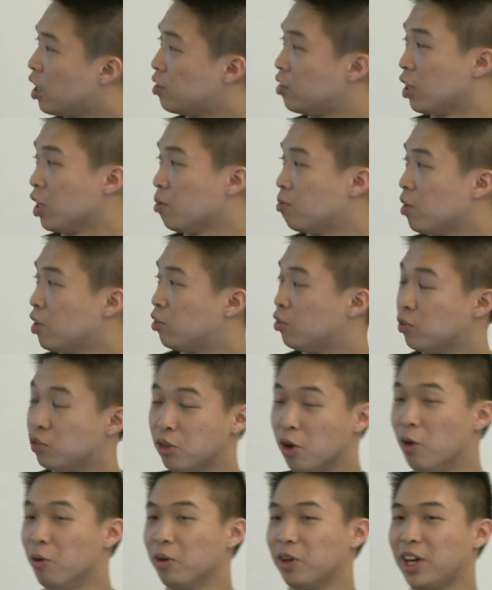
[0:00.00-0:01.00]
tip is to
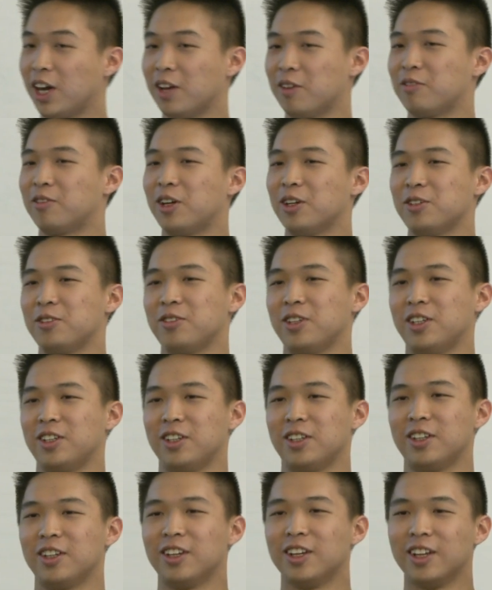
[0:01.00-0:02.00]
don't get
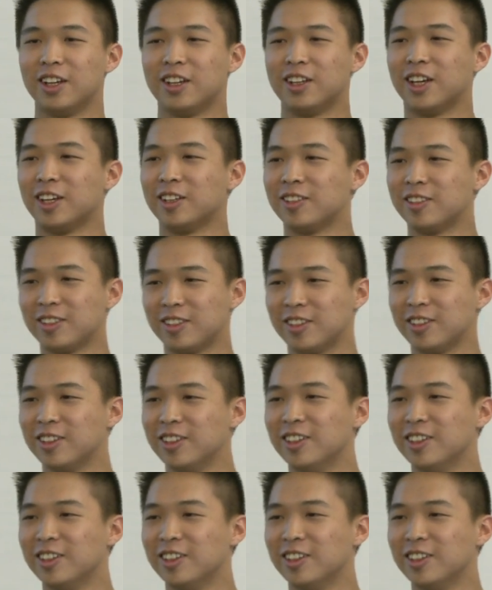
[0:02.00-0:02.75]
frustrated. That's